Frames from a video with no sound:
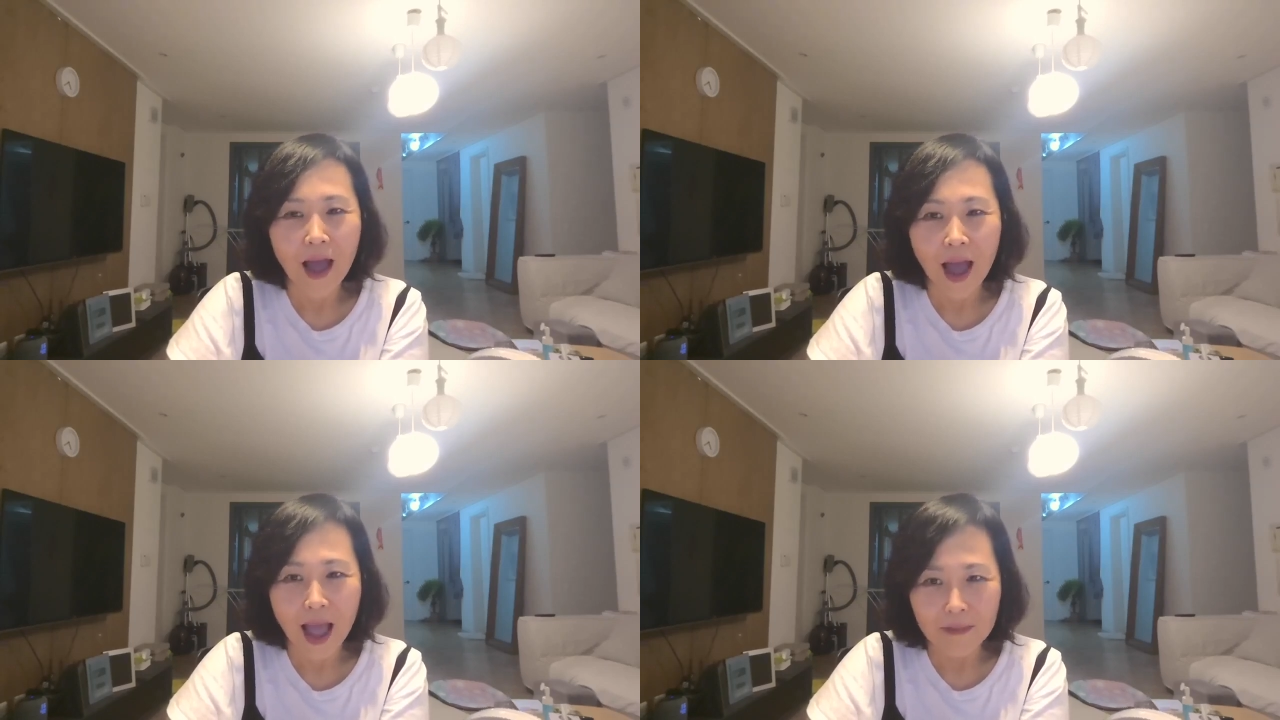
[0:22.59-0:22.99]

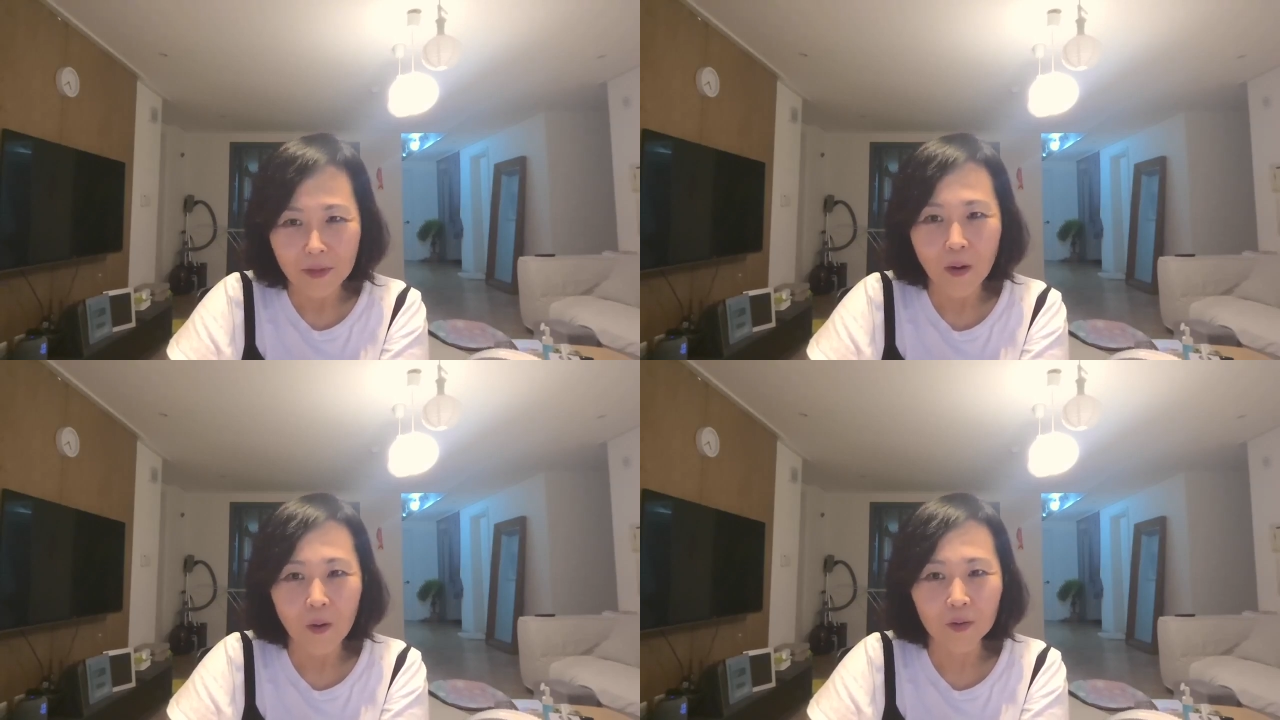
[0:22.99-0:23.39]

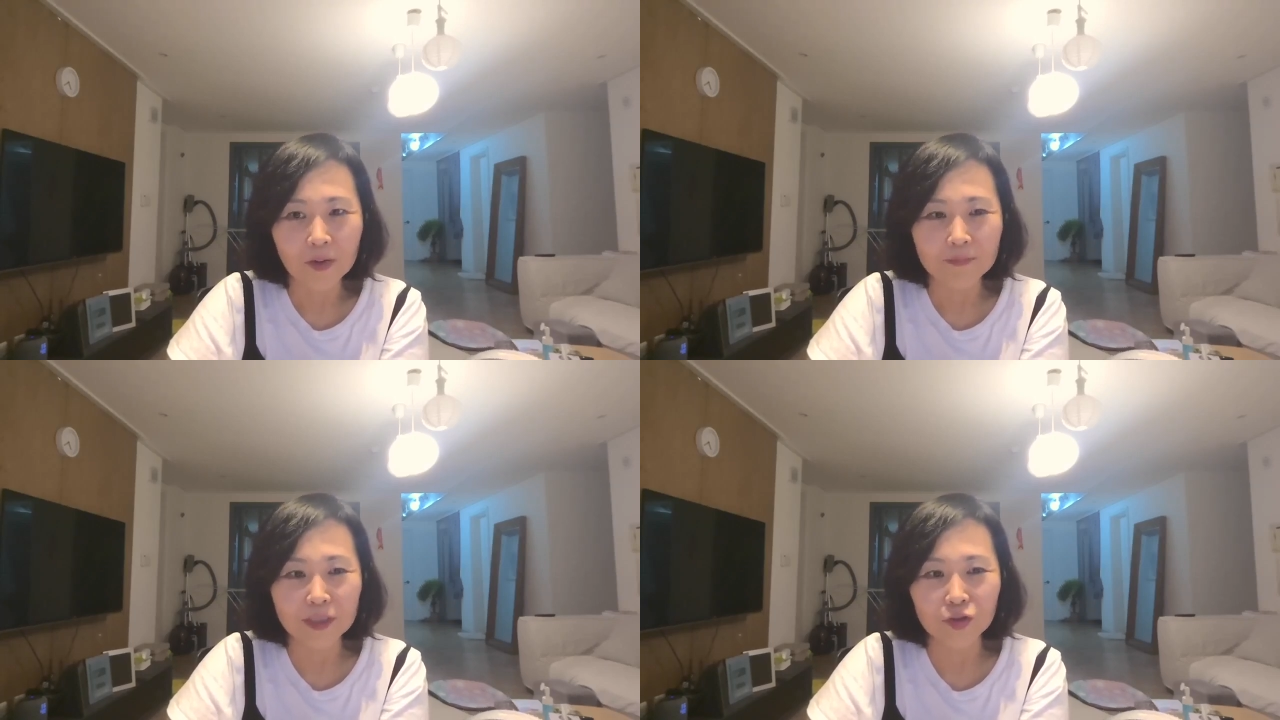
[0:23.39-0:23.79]
I'm on a
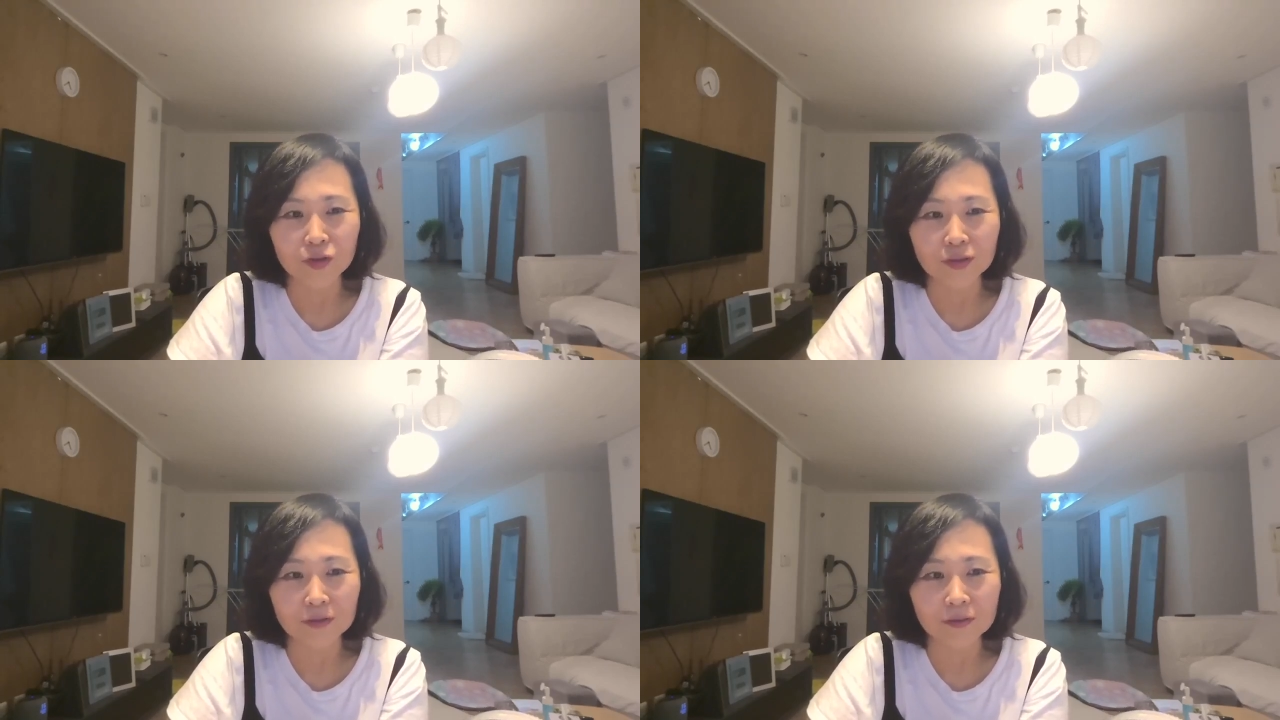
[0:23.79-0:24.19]

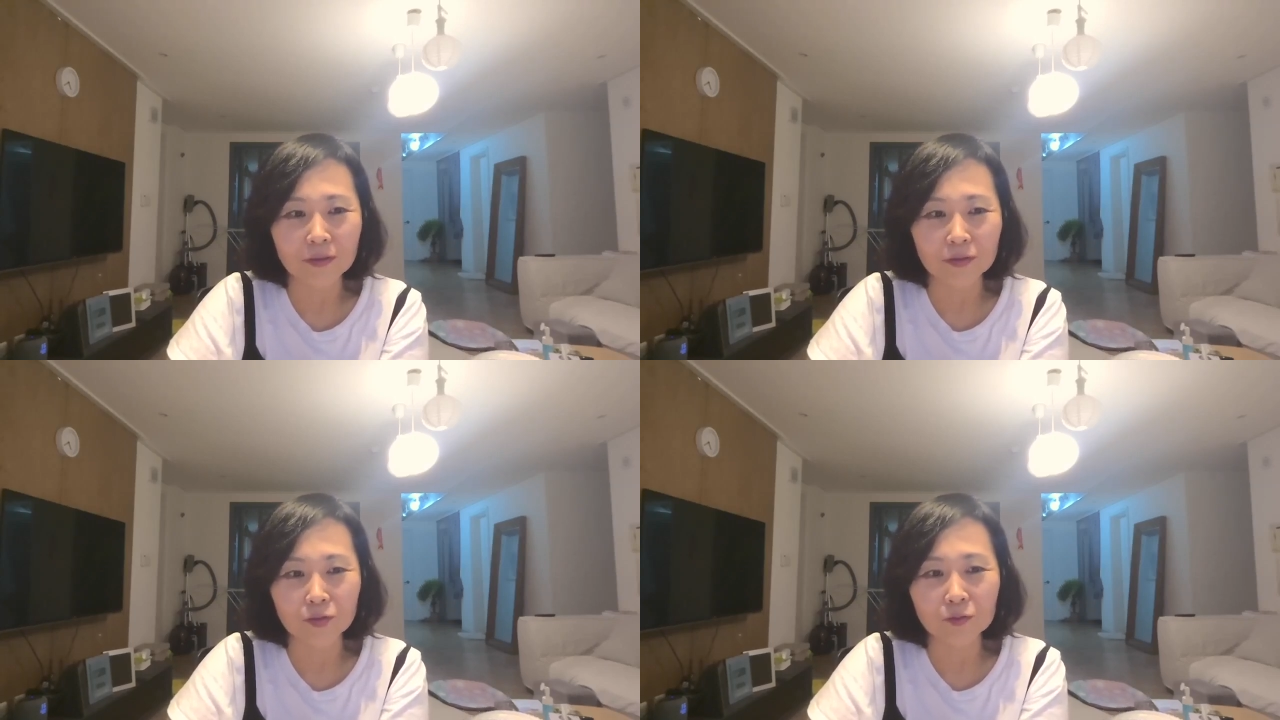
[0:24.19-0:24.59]
mission
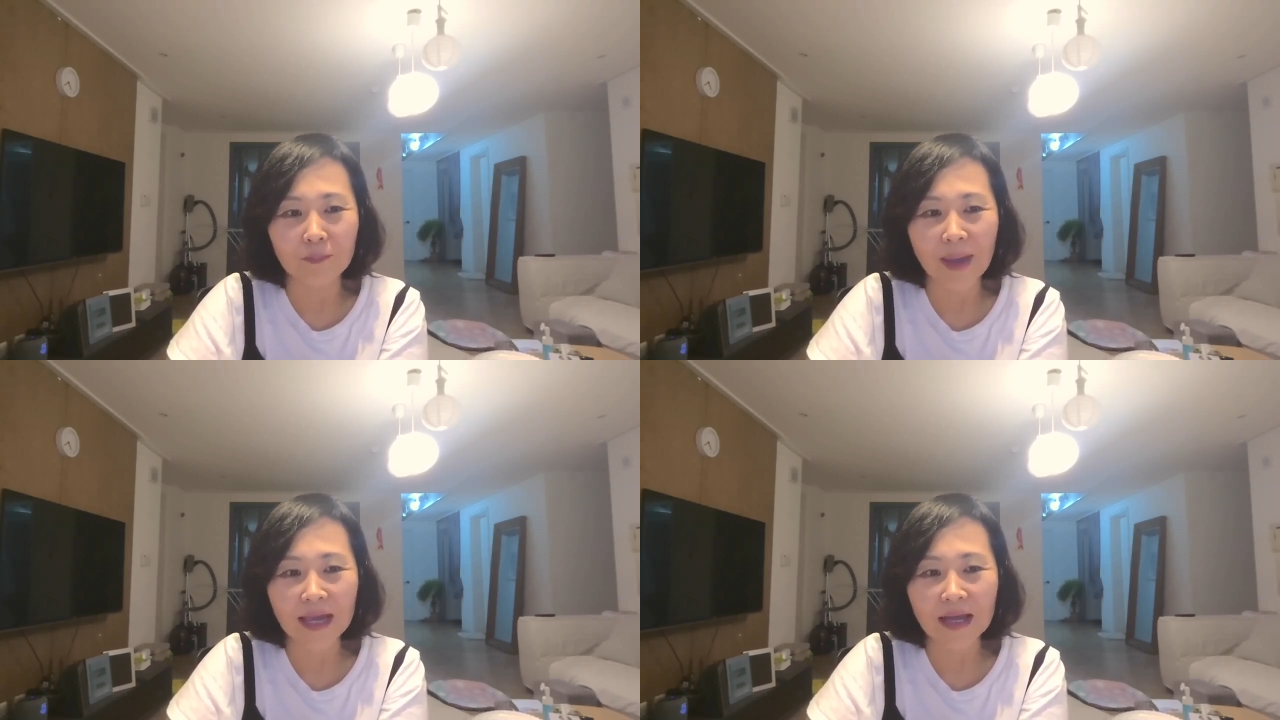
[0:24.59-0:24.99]
to
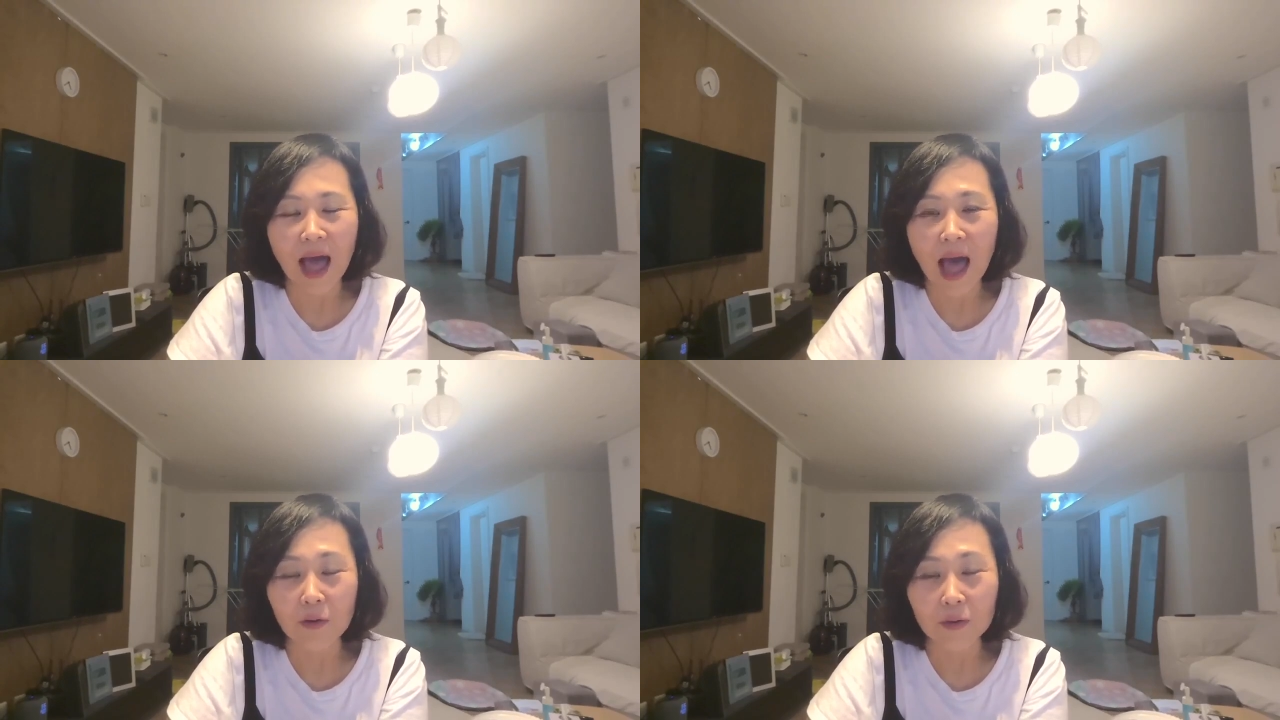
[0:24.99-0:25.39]
make
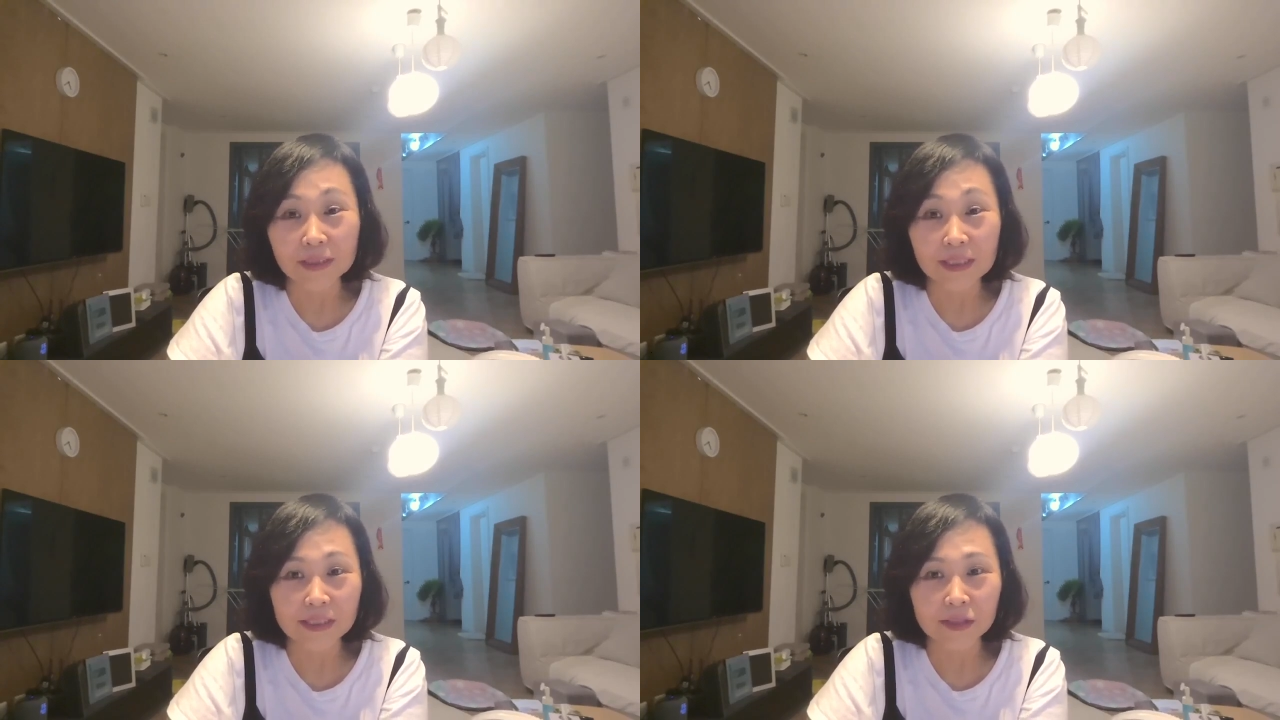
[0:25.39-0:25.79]
our
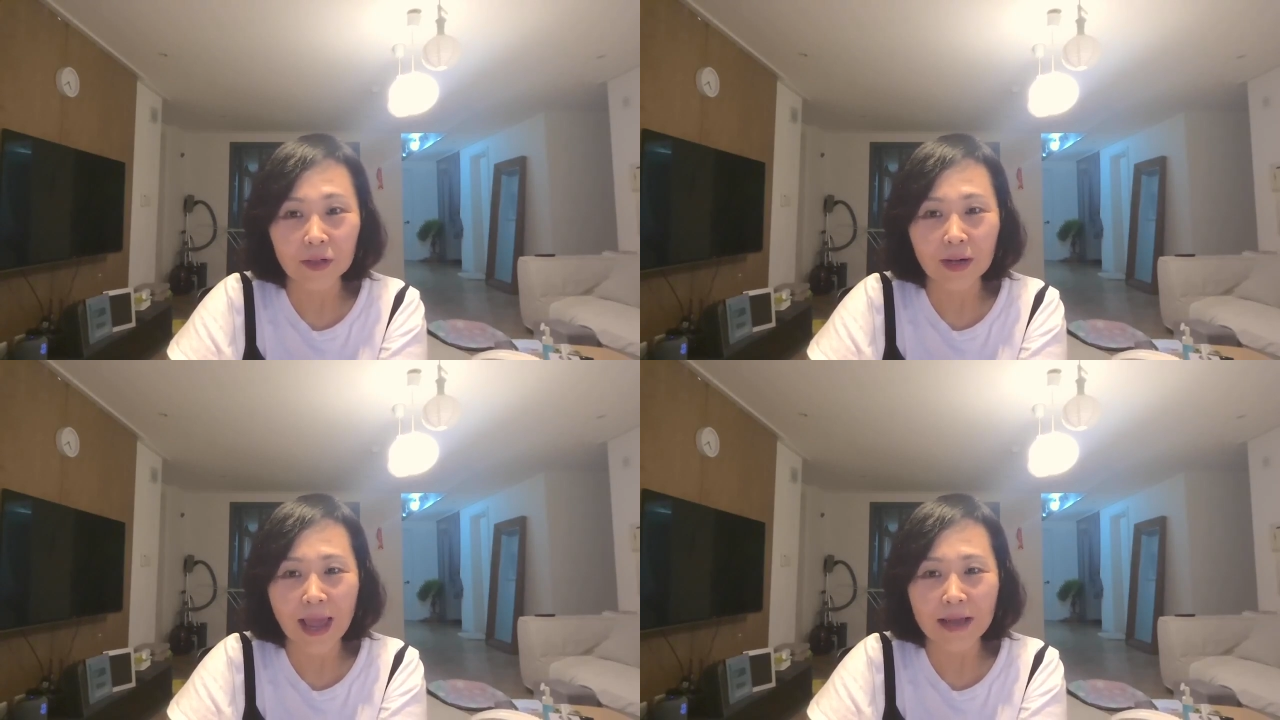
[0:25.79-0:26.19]

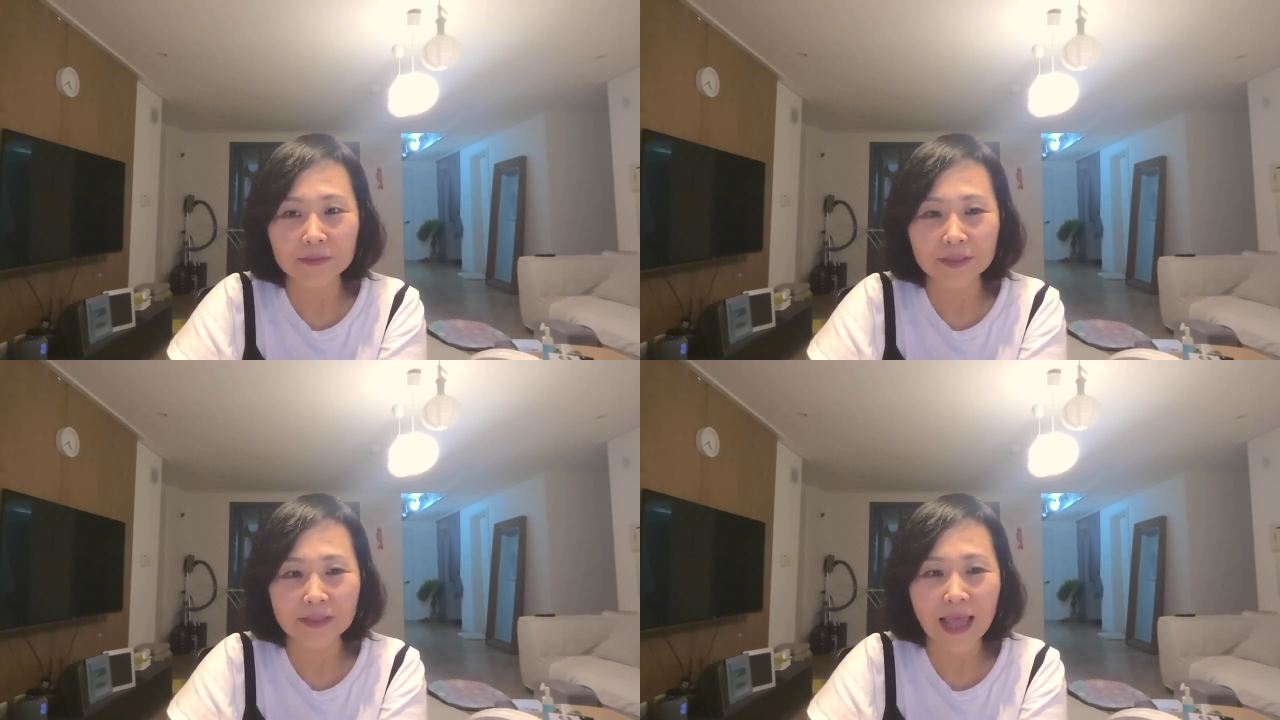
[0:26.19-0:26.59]
digital
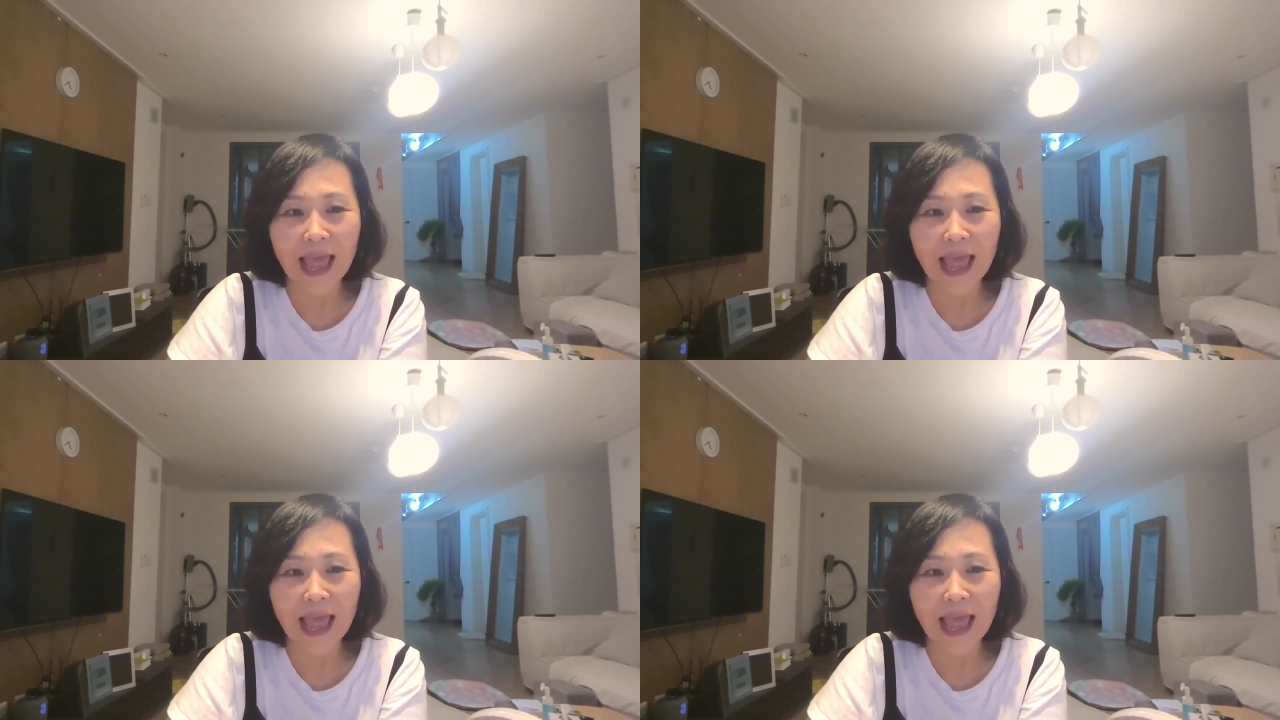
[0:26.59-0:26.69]
lives